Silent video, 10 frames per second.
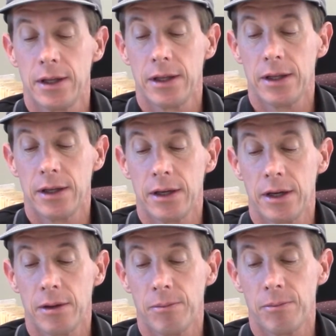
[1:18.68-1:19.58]

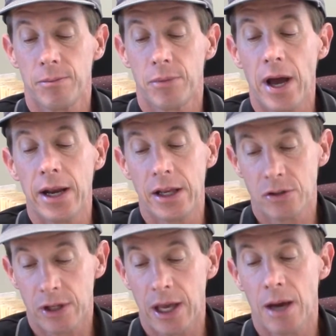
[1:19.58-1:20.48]
Bright
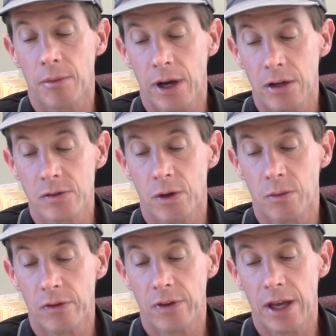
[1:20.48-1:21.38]
Angel Campground is where
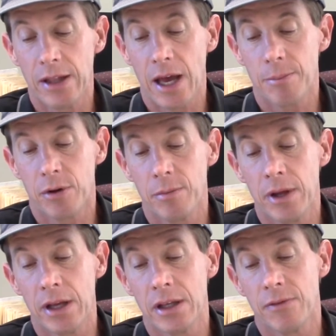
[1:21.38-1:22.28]
we stayed, and that
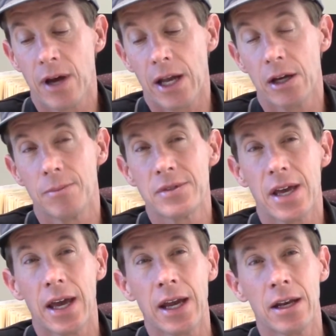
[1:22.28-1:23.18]
permit you've got to
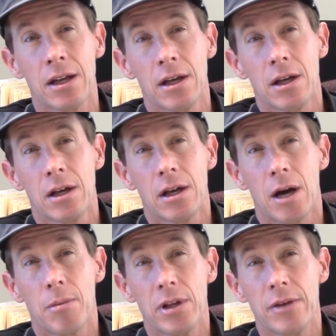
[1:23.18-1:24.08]
obtain,
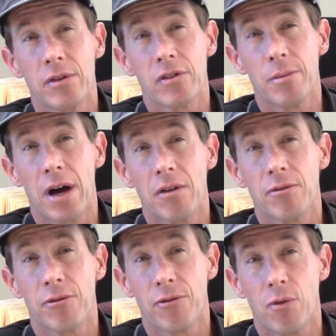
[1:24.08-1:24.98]
I believe it's about
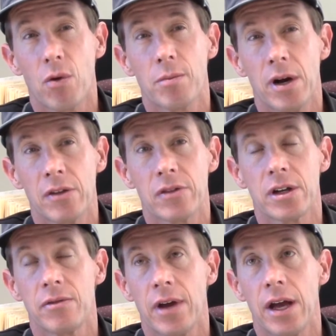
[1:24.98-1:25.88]
4 months in
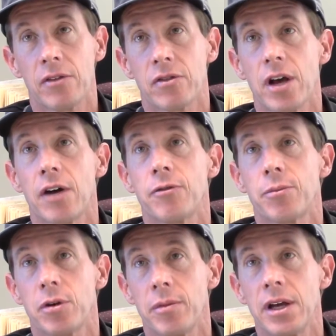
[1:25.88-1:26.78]
advance. Tough
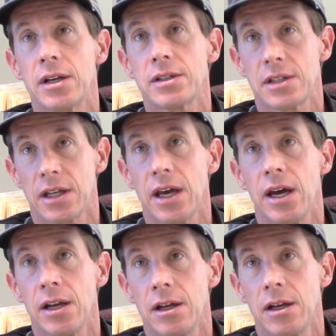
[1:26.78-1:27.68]
permit to
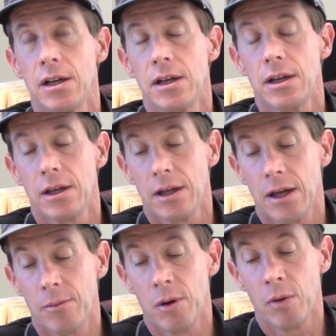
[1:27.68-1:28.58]
get,
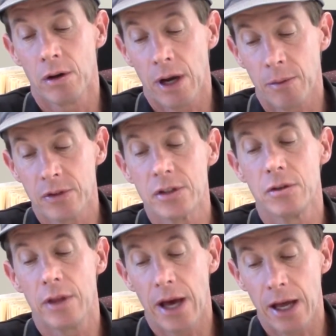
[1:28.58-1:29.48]
but we were able to
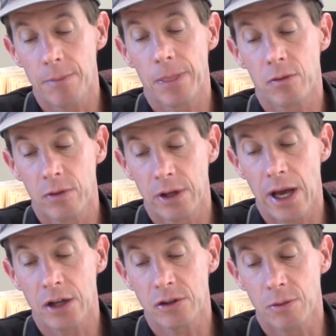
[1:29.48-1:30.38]
do that through the
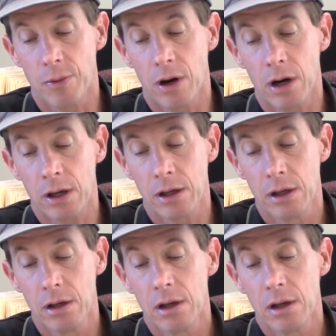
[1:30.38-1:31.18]
national park.